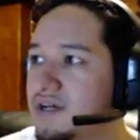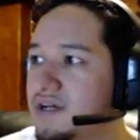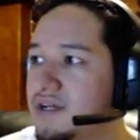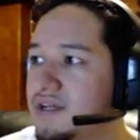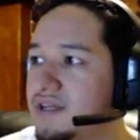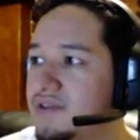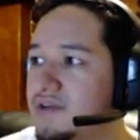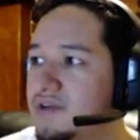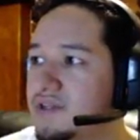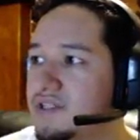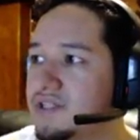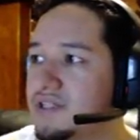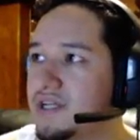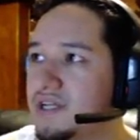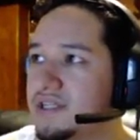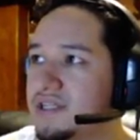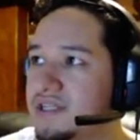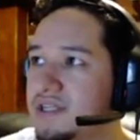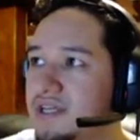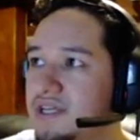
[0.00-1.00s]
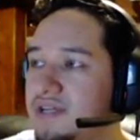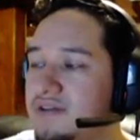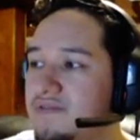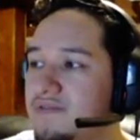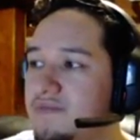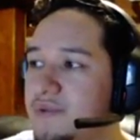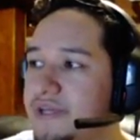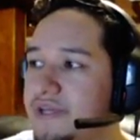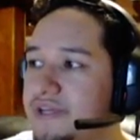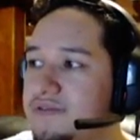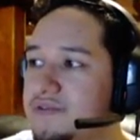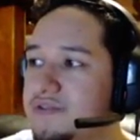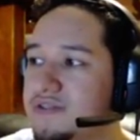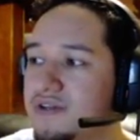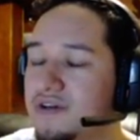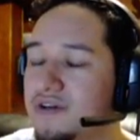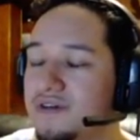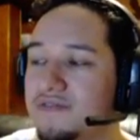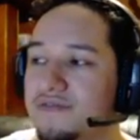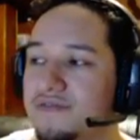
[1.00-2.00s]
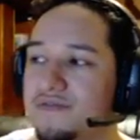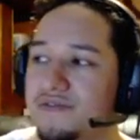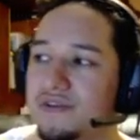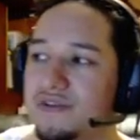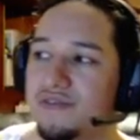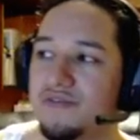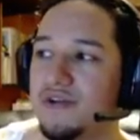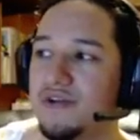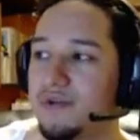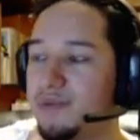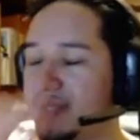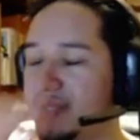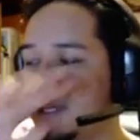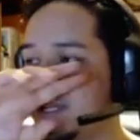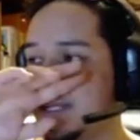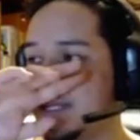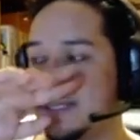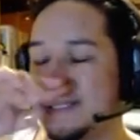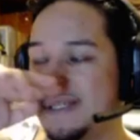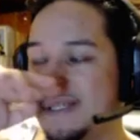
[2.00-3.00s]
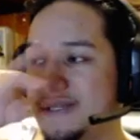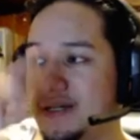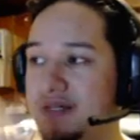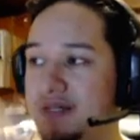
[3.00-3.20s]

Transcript: Ether Exchange and then Weaken Resolve for the very beginning.